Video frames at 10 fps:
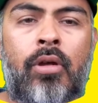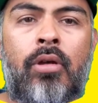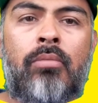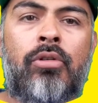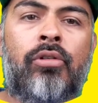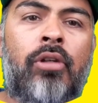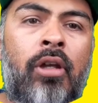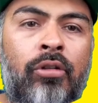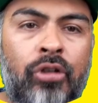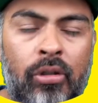You know, like, hey,
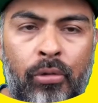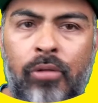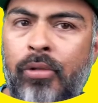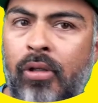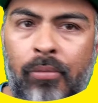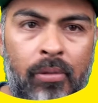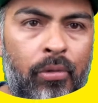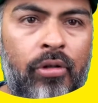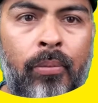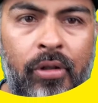you're trying to mark me, I'm
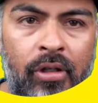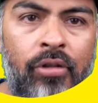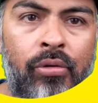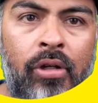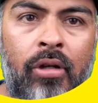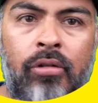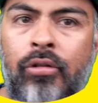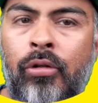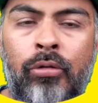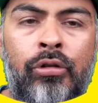going to take you down.
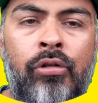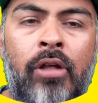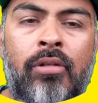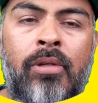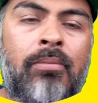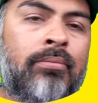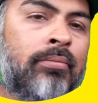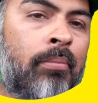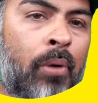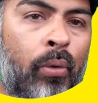You don't do that to me.
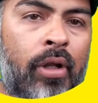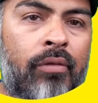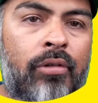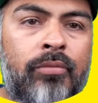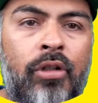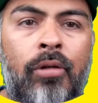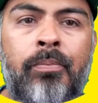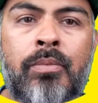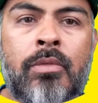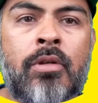But whatever, you know.
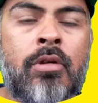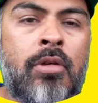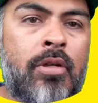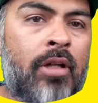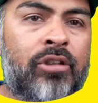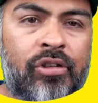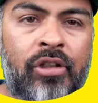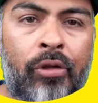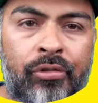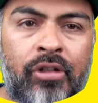That's just
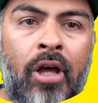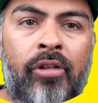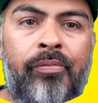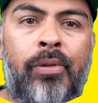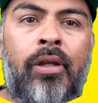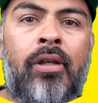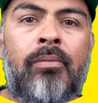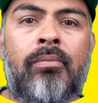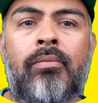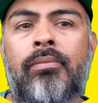another style of
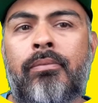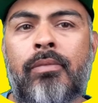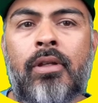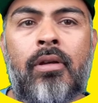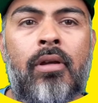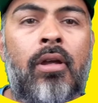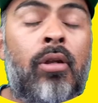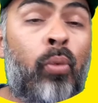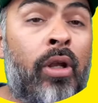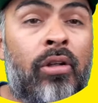playing and a
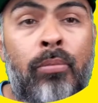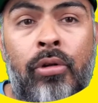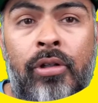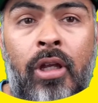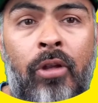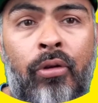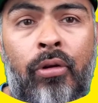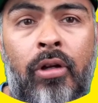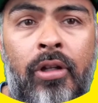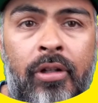way to communicate in the
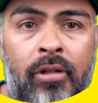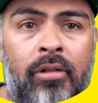Roda.